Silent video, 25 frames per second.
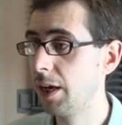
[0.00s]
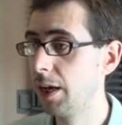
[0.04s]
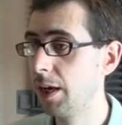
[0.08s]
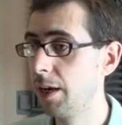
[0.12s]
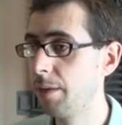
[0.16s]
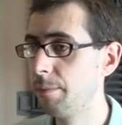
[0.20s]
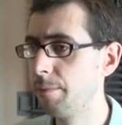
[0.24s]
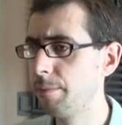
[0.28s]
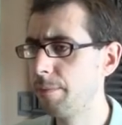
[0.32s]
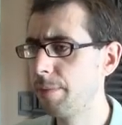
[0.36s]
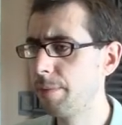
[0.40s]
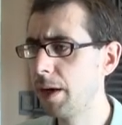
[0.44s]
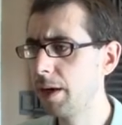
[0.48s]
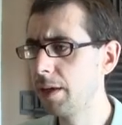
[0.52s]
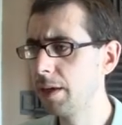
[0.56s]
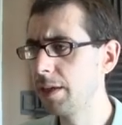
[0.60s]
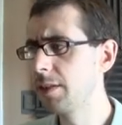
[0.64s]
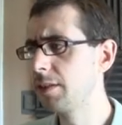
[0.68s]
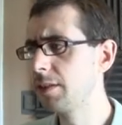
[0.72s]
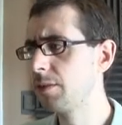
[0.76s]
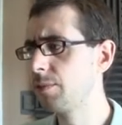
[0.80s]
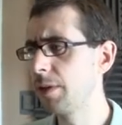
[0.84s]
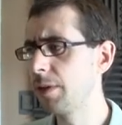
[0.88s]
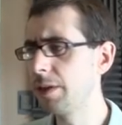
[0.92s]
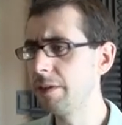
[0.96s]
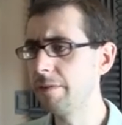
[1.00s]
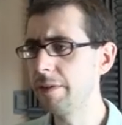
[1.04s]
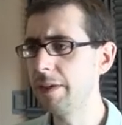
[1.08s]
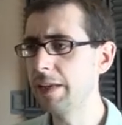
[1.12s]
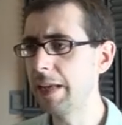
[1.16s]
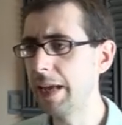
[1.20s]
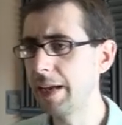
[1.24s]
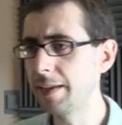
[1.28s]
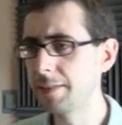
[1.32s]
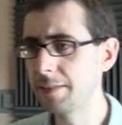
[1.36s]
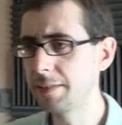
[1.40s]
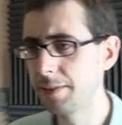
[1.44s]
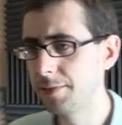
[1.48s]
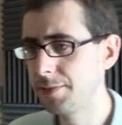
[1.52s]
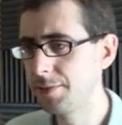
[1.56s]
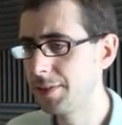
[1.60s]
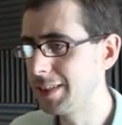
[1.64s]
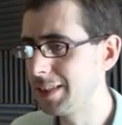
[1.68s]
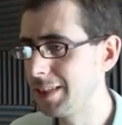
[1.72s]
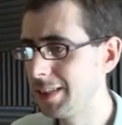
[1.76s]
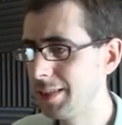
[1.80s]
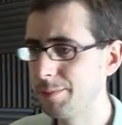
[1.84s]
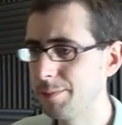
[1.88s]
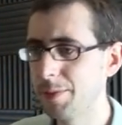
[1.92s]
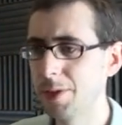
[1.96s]
um, partly because when you're in X F
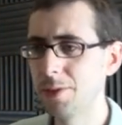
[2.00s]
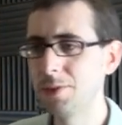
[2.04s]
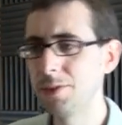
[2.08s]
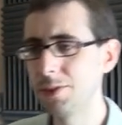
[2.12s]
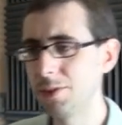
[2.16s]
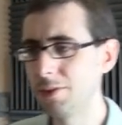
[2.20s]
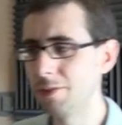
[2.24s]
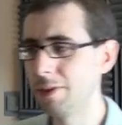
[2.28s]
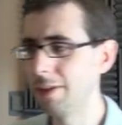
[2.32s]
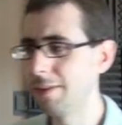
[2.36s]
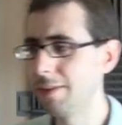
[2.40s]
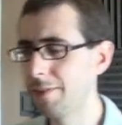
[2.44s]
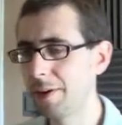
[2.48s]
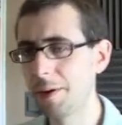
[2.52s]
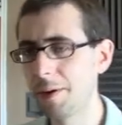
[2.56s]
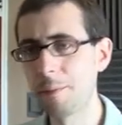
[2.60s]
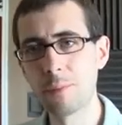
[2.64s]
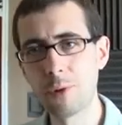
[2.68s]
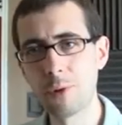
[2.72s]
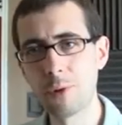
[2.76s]
C E mode, you're in a very